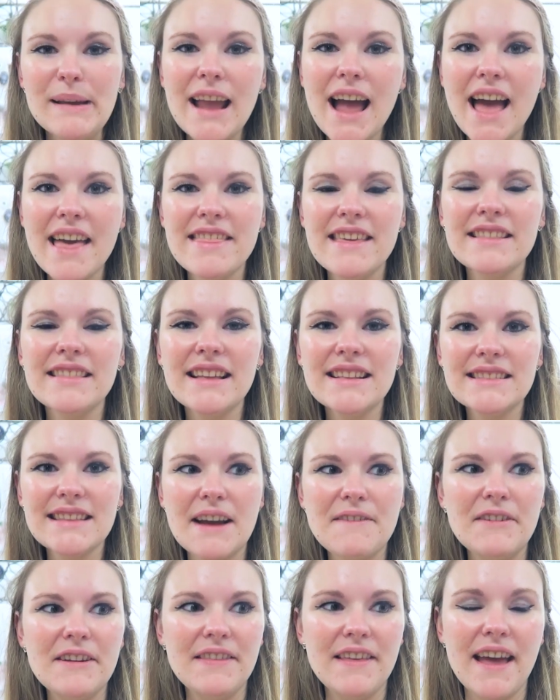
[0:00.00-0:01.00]
But yeah, I think that's
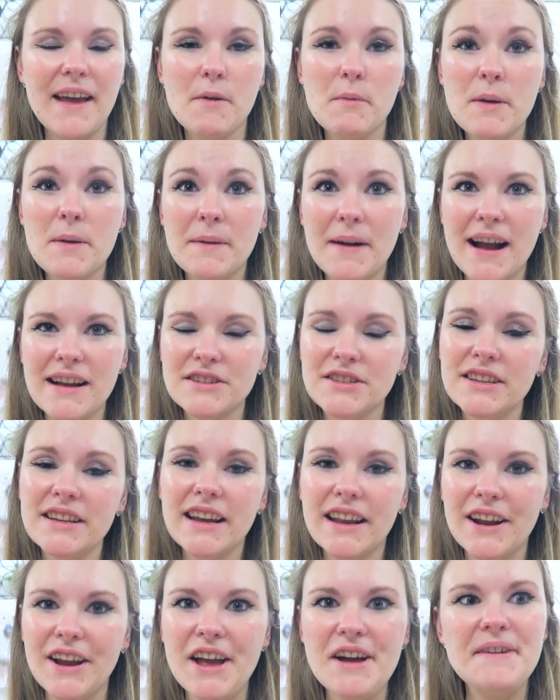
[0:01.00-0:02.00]
everything. We were actually
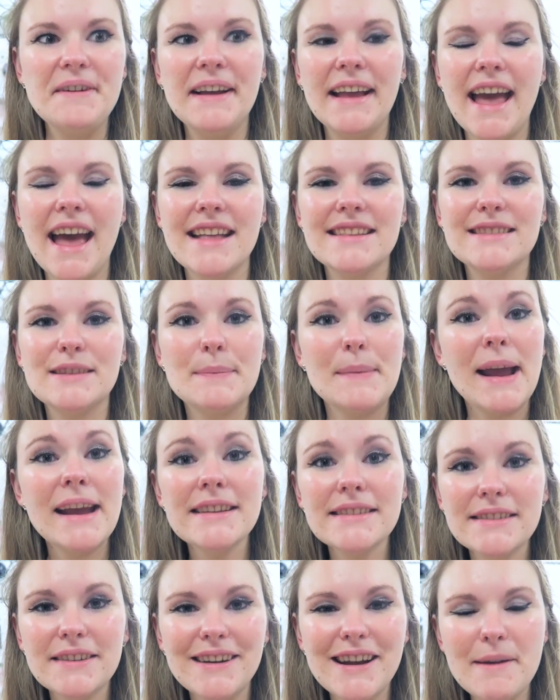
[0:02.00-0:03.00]
gonna go and get some
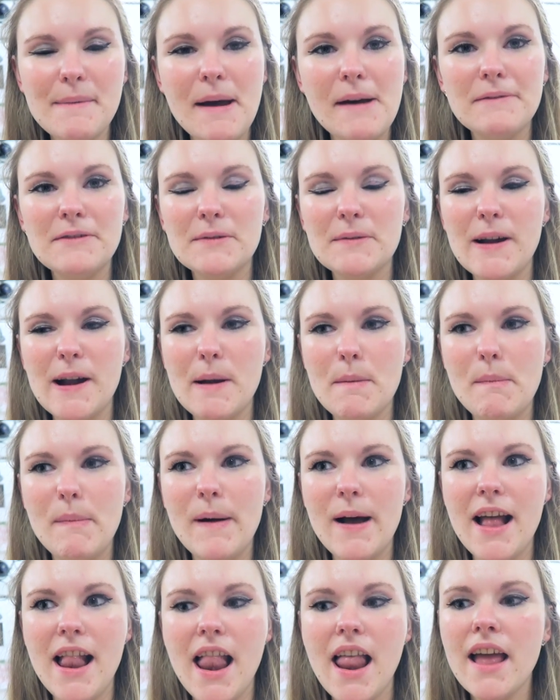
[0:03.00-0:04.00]
ice cream afterward,
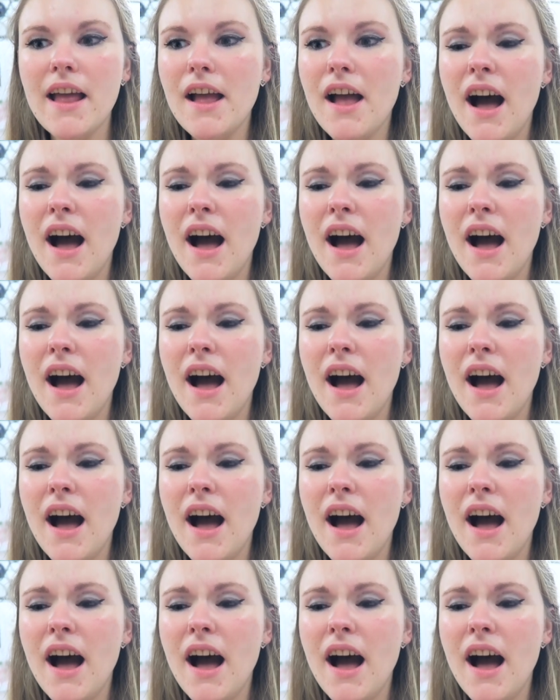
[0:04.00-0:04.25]
but